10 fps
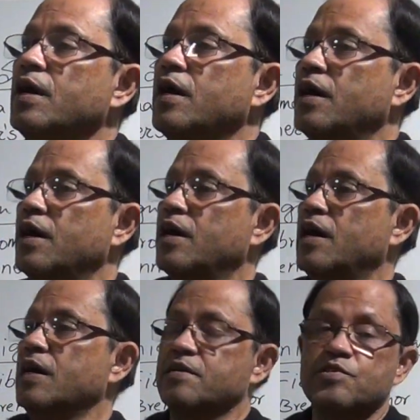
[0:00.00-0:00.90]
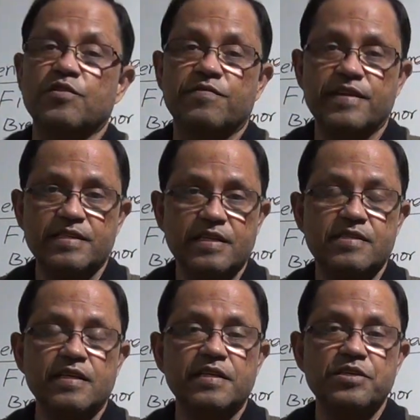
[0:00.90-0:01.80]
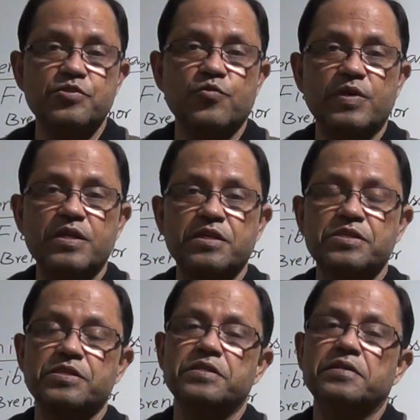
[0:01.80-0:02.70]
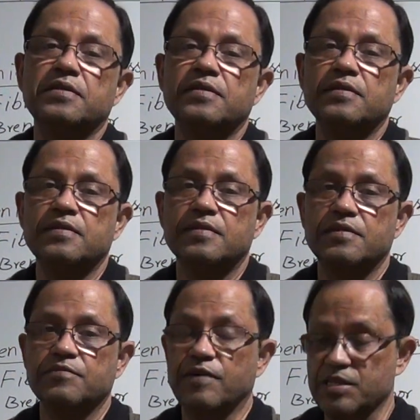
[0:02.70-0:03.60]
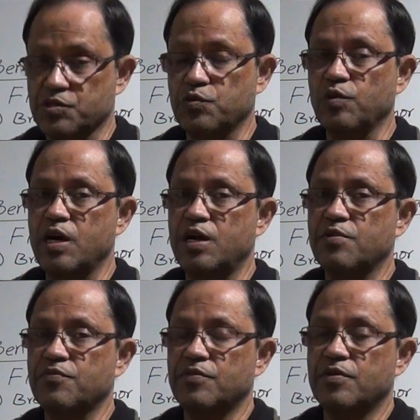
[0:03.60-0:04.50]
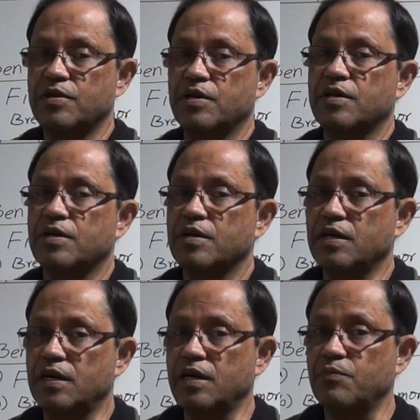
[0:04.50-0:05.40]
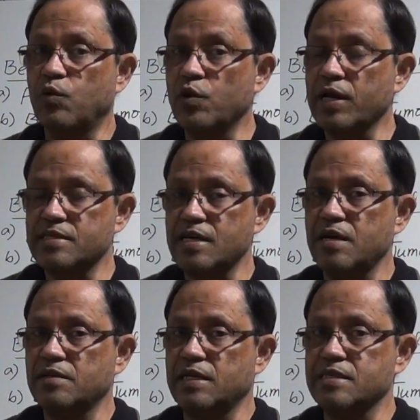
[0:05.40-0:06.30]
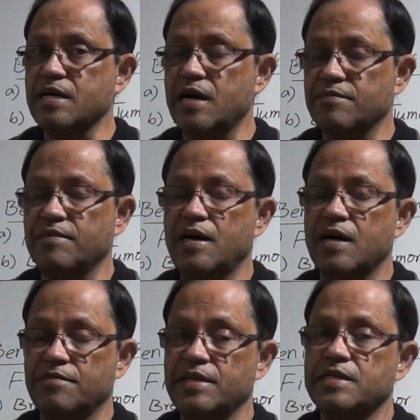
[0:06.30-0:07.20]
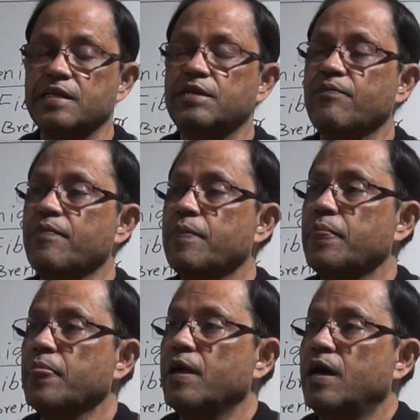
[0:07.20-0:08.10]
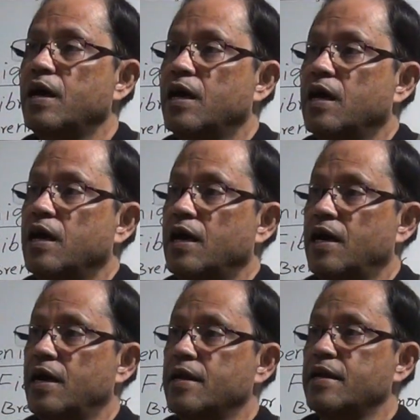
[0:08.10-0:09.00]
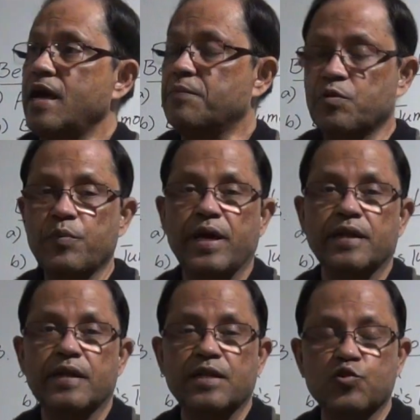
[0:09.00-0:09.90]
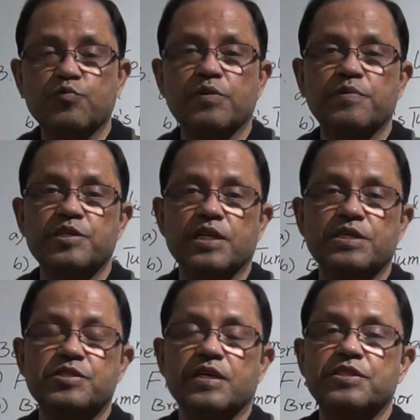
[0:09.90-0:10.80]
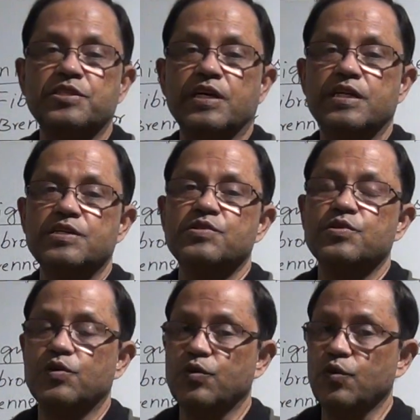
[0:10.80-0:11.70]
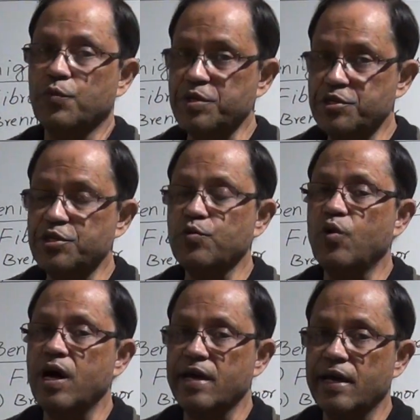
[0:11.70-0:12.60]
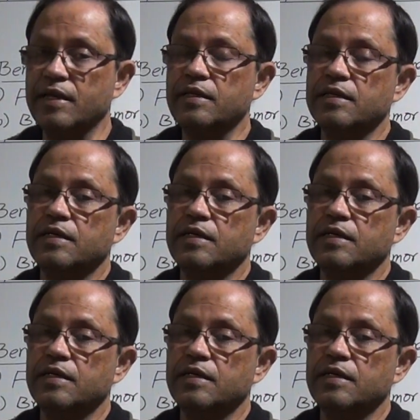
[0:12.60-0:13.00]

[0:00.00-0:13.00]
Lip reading: ultrasound physics and instrumentation, vascular board exam, that is RVT, and abdomen and superficial structures, OBGYN.